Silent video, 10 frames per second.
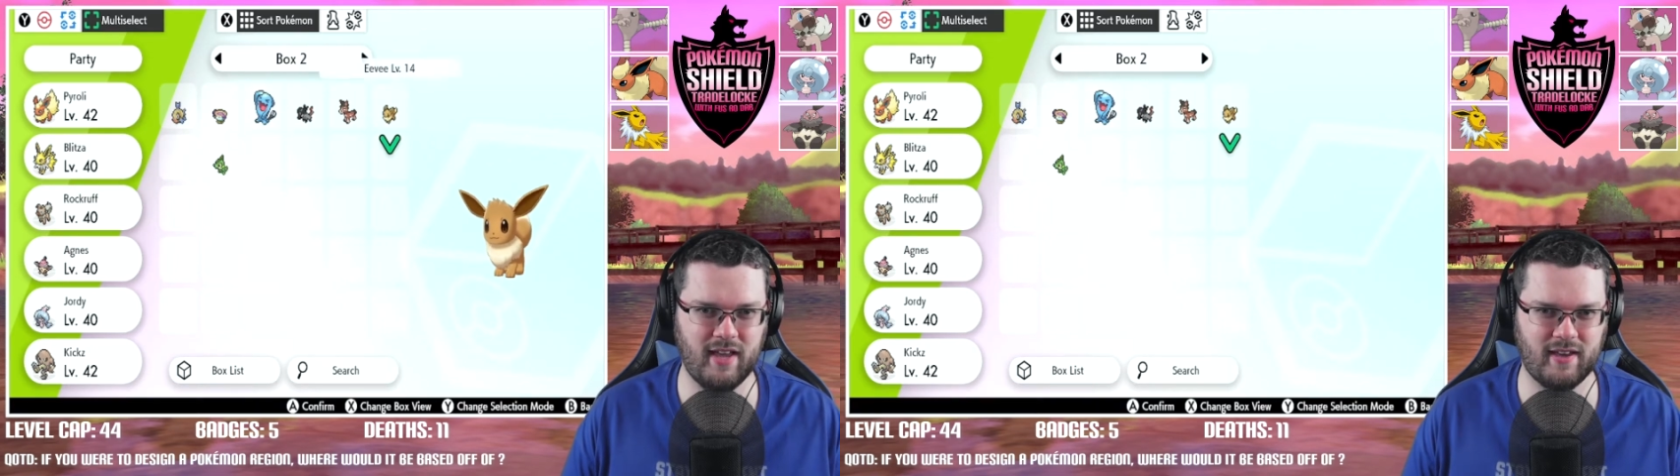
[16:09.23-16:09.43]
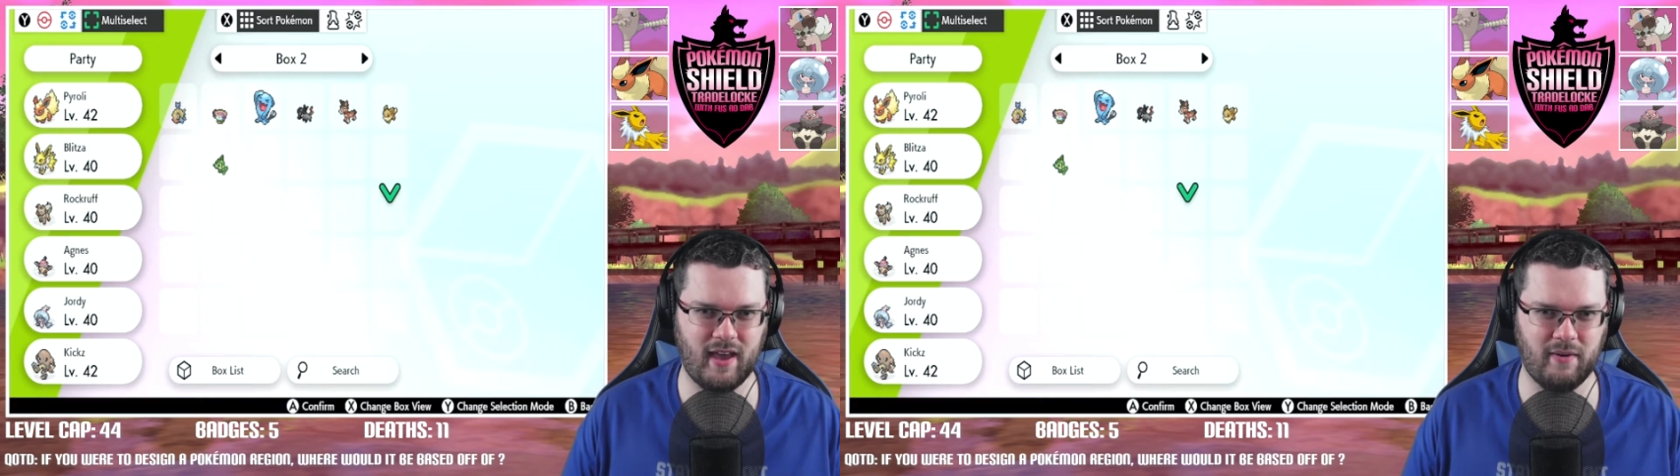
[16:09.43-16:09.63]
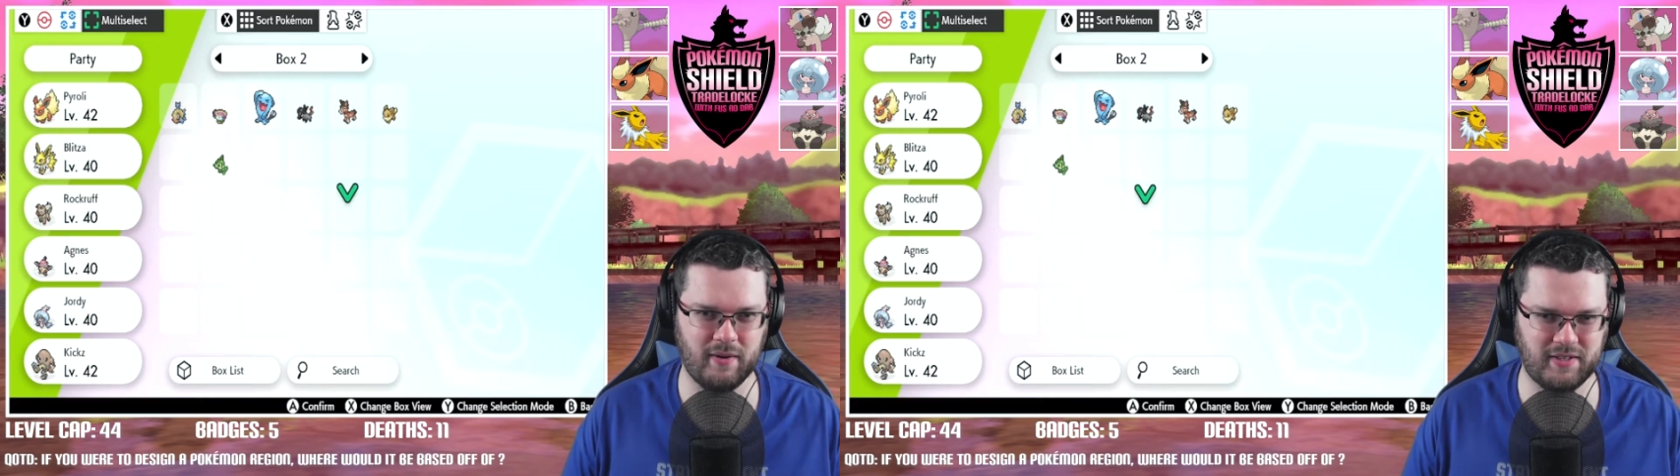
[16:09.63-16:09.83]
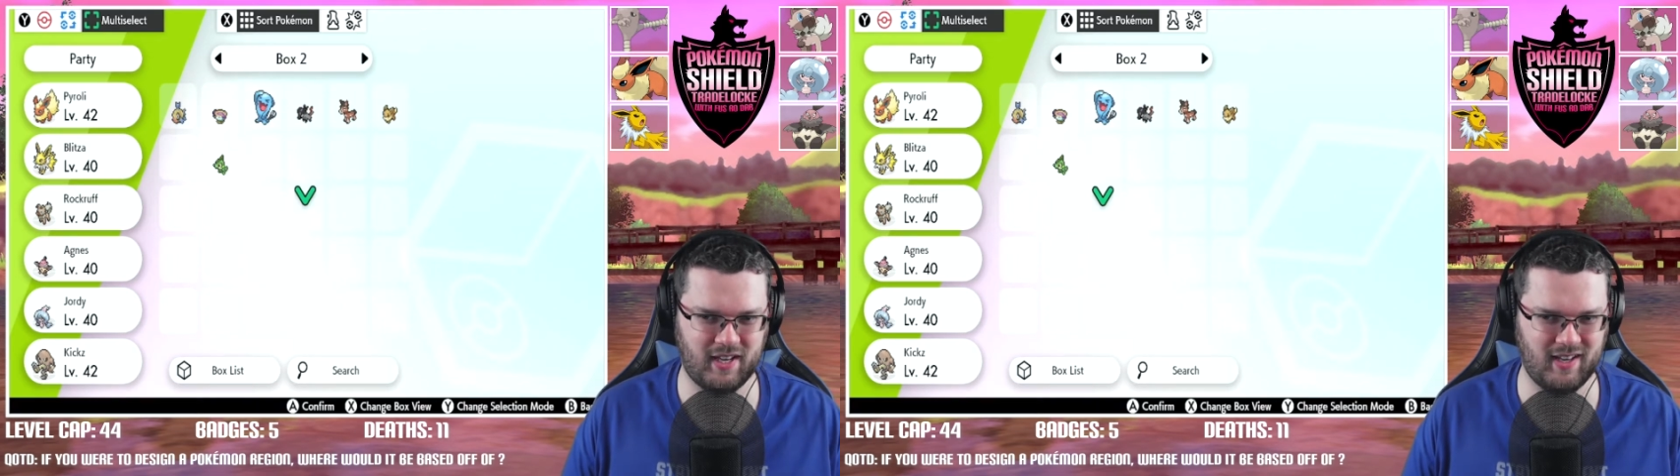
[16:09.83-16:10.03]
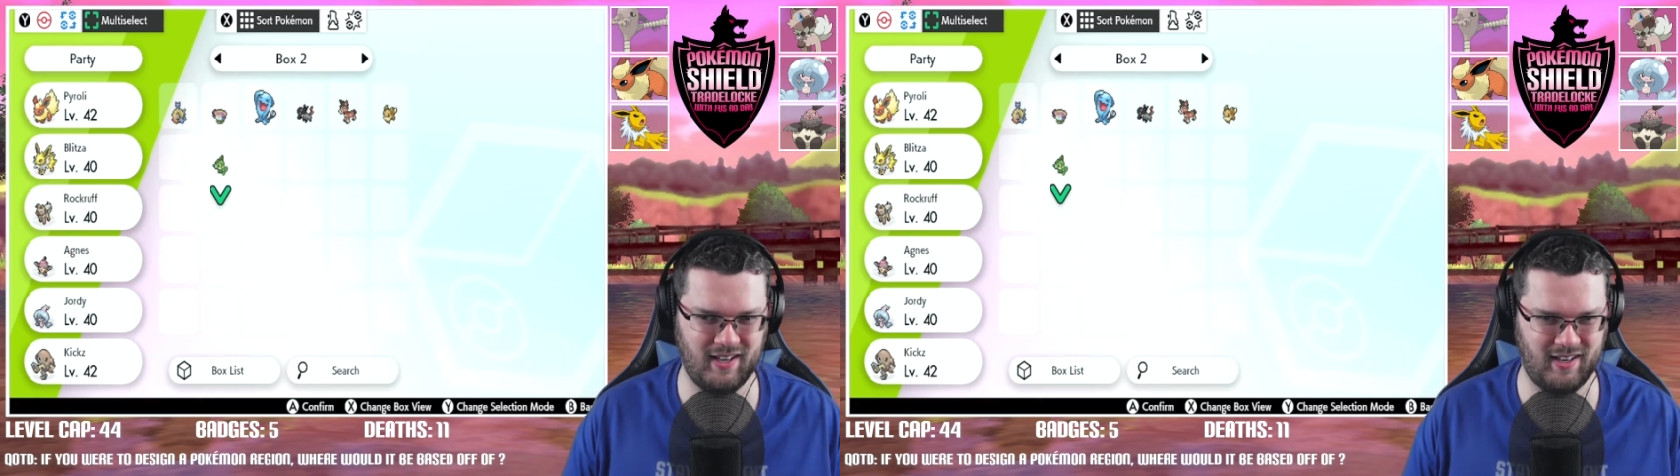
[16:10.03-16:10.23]
encounters.
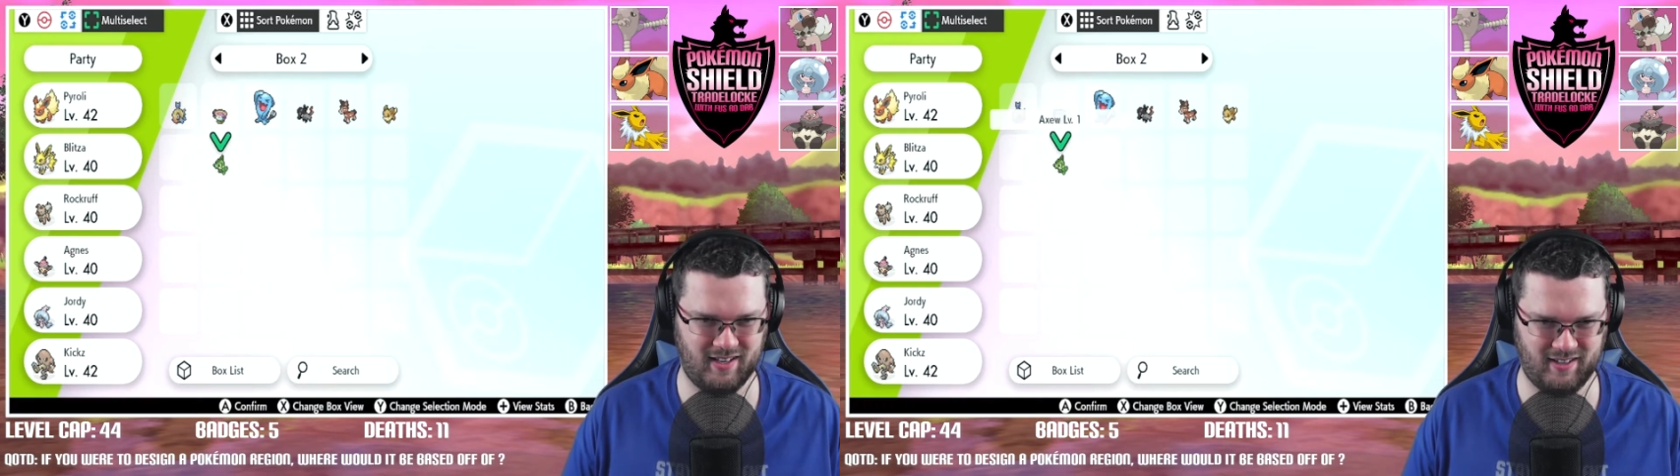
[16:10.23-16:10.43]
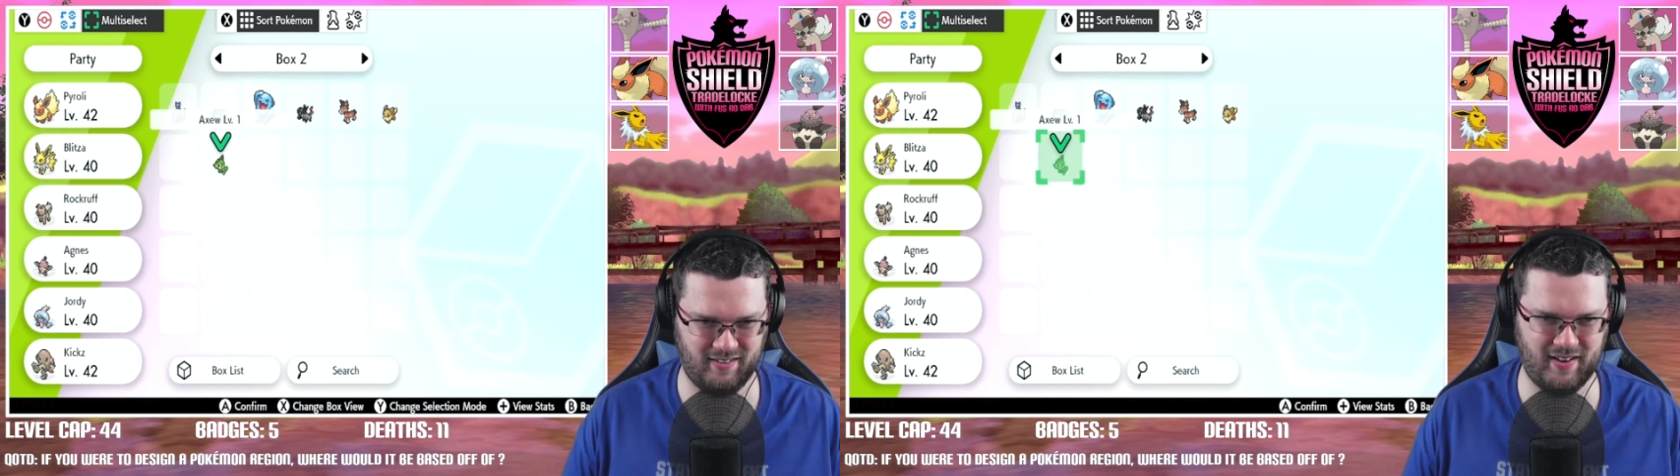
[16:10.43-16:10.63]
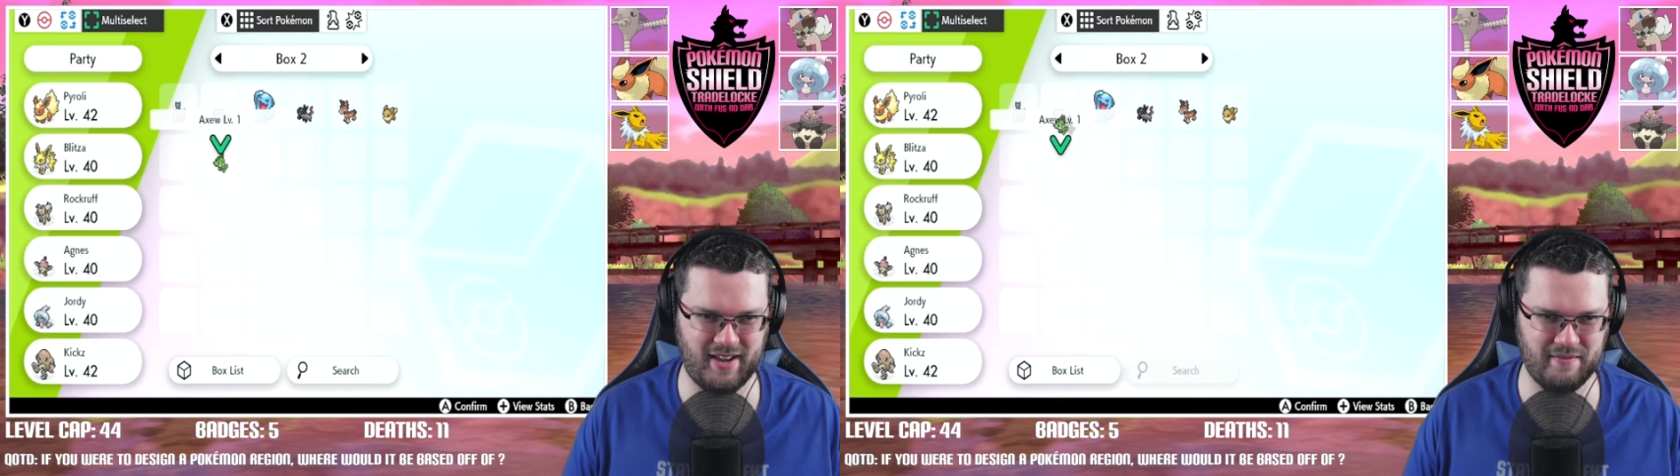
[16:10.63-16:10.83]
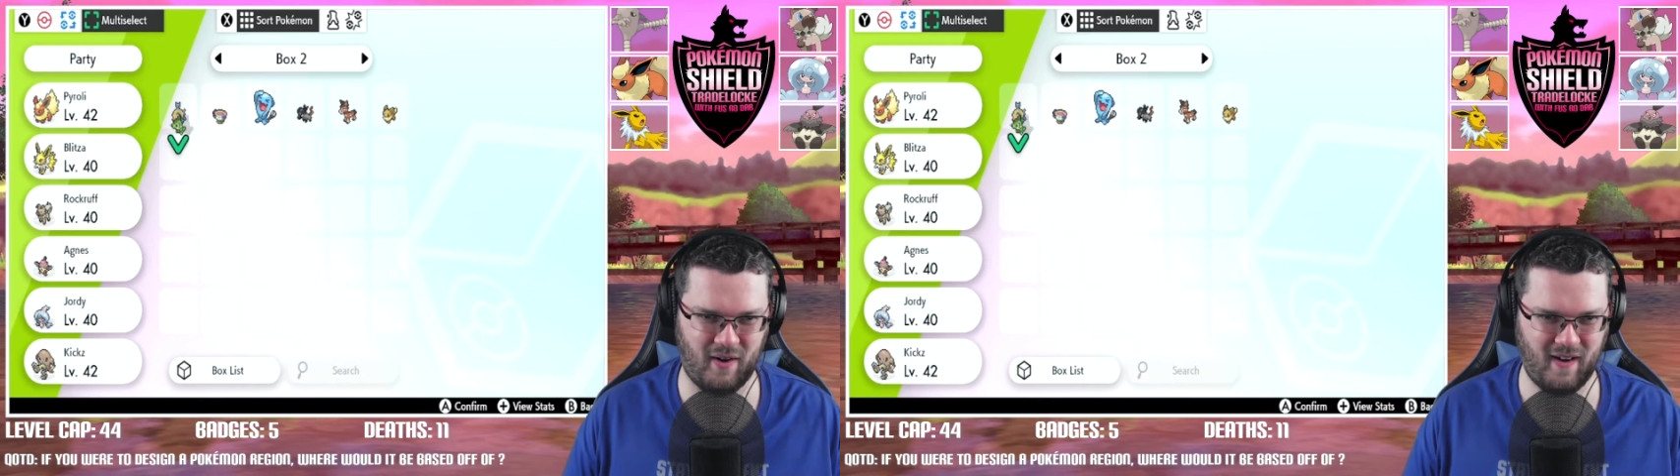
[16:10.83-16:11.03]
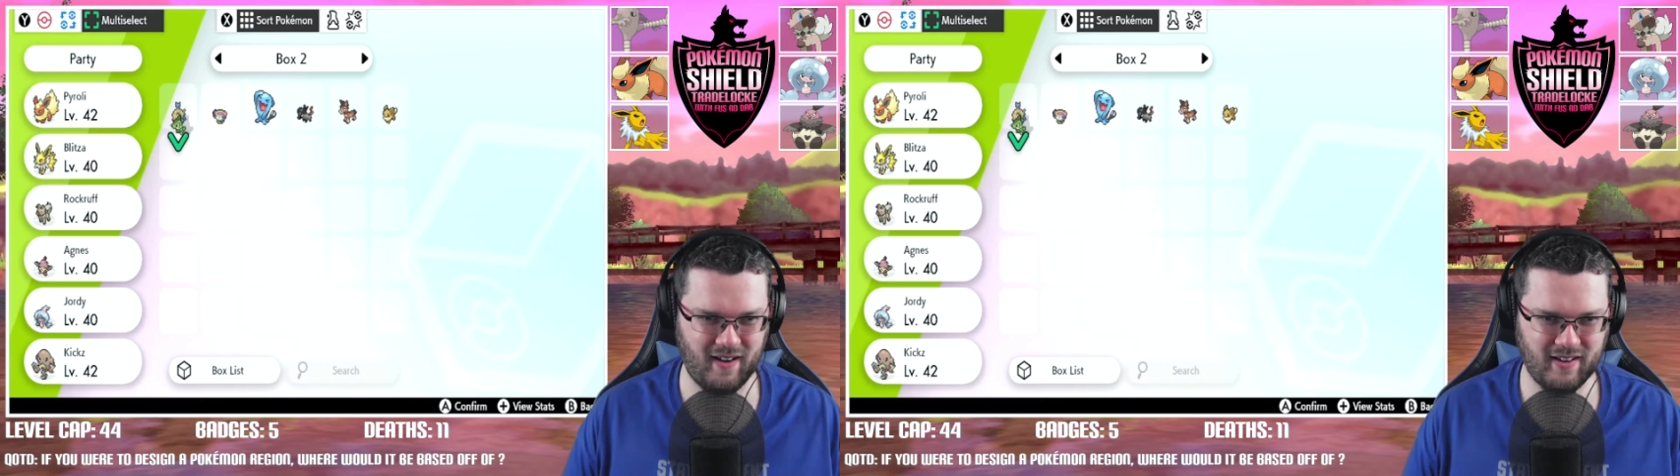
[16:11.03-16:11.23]
We need
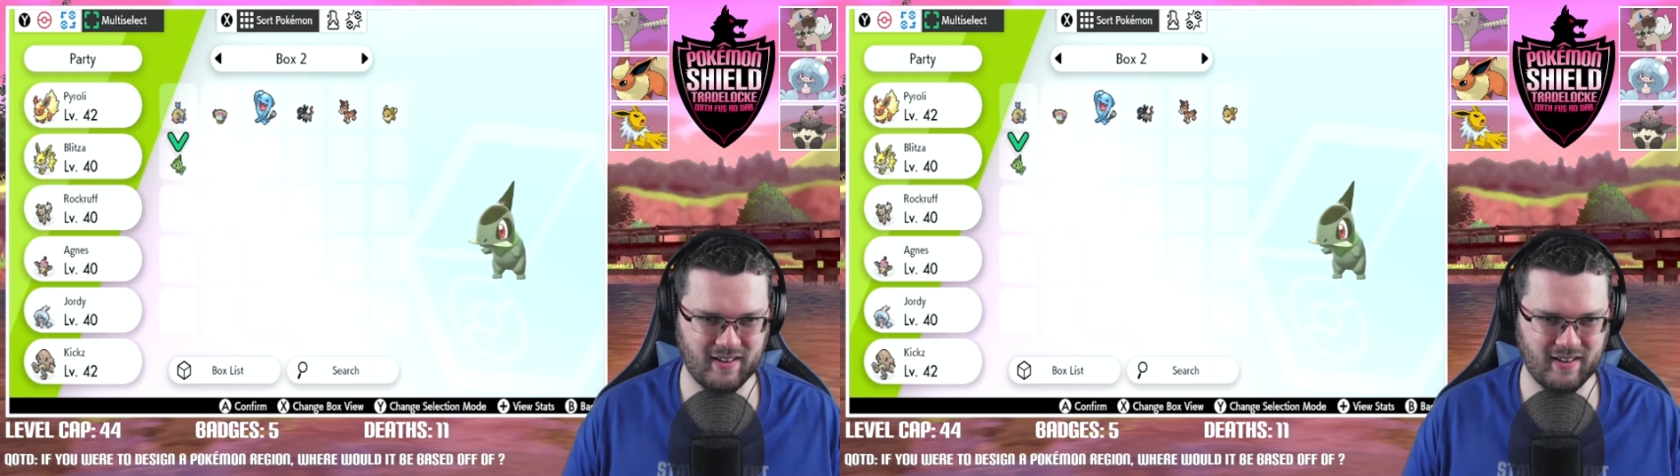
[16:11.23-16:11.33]
more.